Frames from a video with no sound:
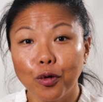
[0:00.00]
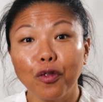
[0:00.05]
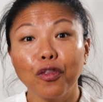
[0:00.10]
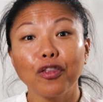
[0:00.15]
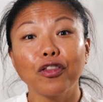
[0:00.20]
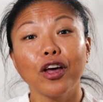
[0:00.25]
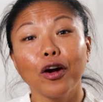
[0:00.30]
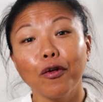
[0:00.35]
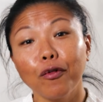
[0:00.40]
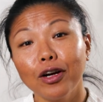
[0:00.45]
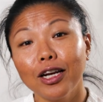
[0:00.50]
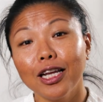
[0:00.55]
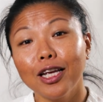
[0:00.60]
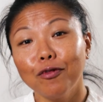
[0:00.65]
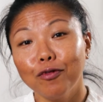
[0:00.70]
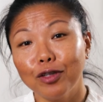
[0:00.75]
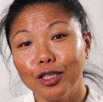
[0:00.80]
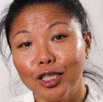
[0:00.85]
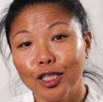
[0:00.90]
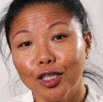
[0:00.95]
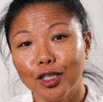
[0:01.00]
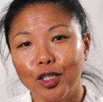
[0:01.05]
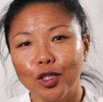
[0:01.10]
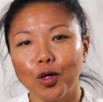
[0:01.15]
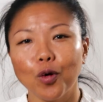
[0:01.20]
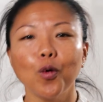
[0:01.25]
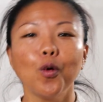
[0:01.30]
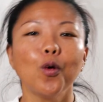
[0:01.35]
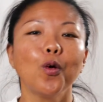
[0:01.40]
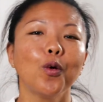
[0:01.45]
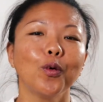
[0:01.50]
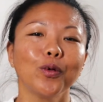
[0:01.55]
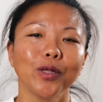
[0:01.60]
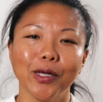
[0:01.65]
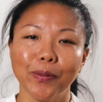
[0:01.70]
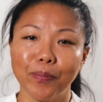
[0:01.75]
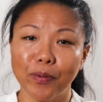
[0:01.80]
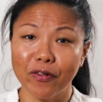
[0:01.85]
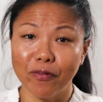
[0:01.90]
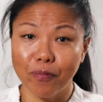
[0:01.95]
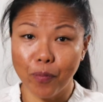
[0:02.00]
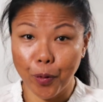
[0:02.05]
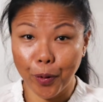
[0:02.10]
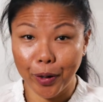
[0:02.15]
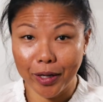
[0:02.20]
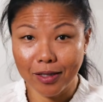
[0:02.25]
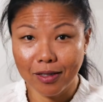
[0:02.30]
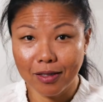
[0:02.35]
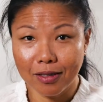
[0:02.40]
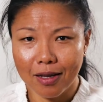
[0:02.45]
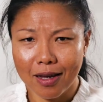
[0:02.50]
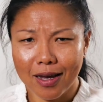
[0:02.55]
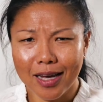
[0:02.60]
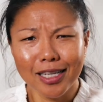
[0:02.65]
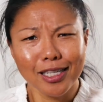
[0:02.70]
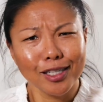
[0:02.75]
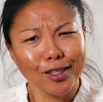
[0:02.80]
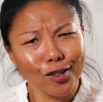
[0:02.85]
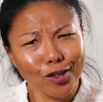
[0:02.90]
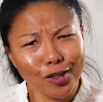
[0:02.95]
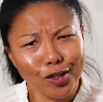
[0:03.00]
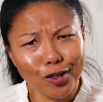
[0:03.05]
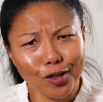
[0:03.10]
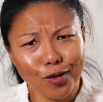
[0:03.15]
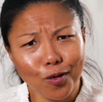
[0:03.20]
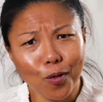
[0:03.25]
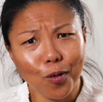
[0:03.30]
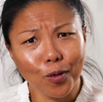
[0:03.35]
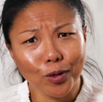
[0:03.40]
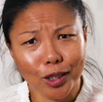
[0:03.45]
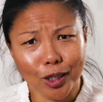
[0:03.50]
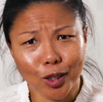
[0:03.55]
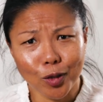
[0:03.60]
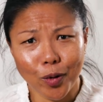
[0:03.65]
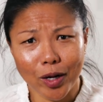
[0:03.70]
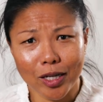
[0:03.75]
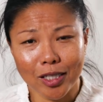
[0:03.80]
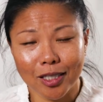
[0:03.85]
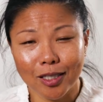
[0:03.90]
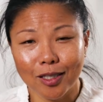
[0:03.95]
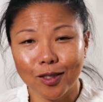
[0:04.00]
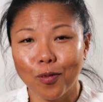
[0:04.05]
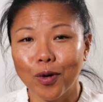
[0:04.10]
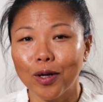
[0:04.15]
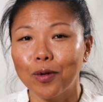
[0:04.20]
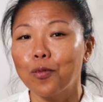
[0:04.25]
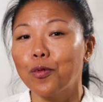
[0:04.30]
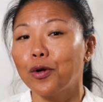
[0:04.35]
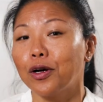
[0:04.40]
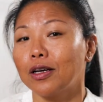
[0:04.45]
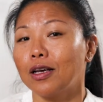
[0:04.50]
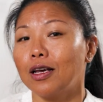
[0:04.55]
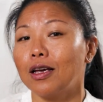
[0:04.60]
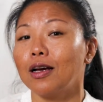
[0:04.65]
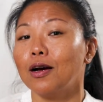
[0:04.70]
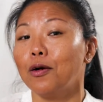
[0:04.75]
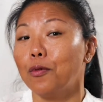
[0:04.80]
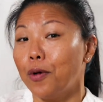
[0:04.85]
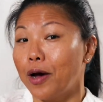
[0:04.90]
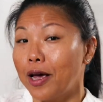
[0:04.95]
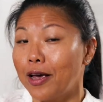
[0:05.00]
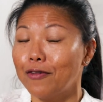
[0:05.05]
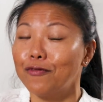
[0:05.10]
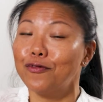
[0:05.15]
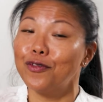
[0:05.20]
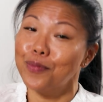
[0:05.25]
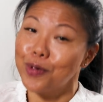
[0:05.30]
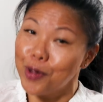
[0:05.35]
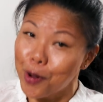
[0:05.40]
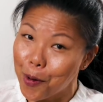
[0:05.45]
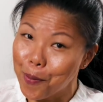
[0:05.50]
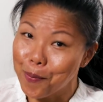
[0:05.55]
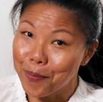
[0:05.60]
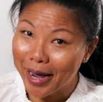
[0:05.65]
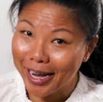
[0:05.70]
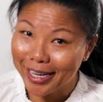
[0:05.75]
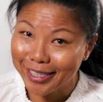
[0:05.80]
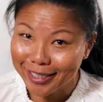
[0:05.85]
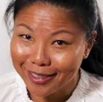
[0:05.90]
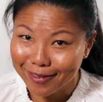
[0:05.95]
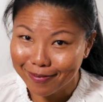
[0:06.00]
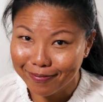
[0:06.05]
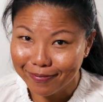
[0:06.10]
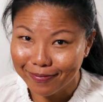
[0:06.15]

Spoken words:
thoroughly research all the above points and consider all situations when working away from your own base.